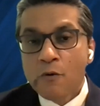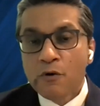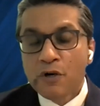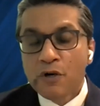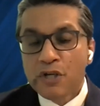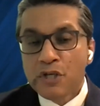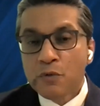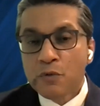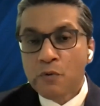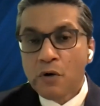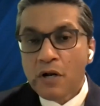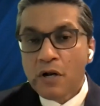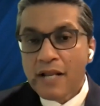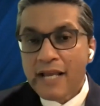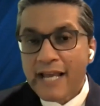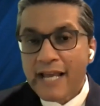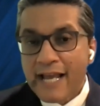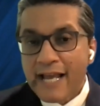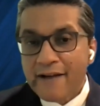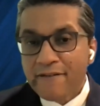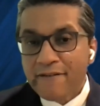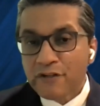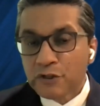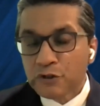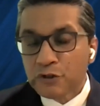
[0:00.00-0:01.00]
where you want to
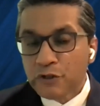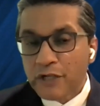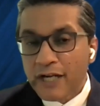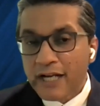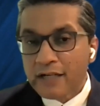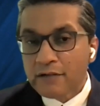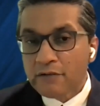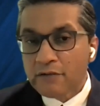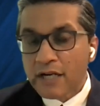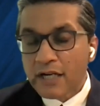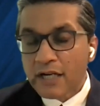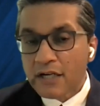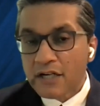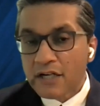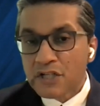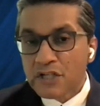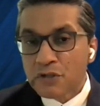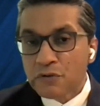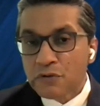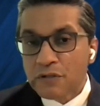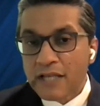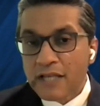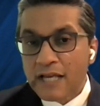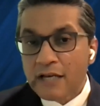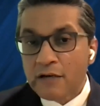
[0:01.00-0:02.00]
have a track record
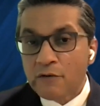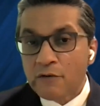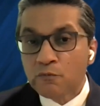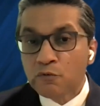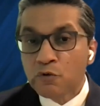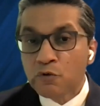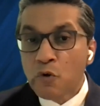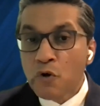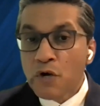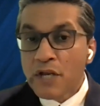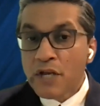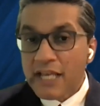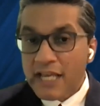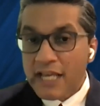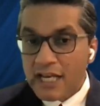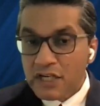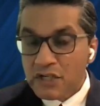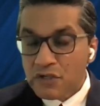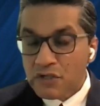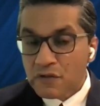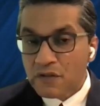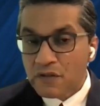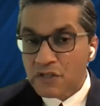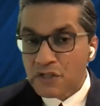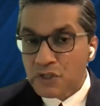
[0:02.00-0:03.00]
so that going
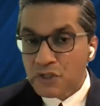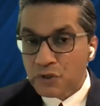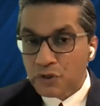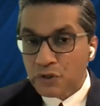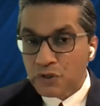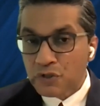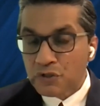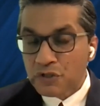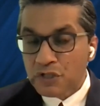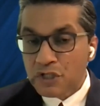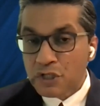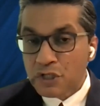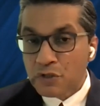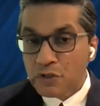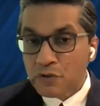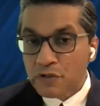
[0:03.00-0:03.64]
into the surgery,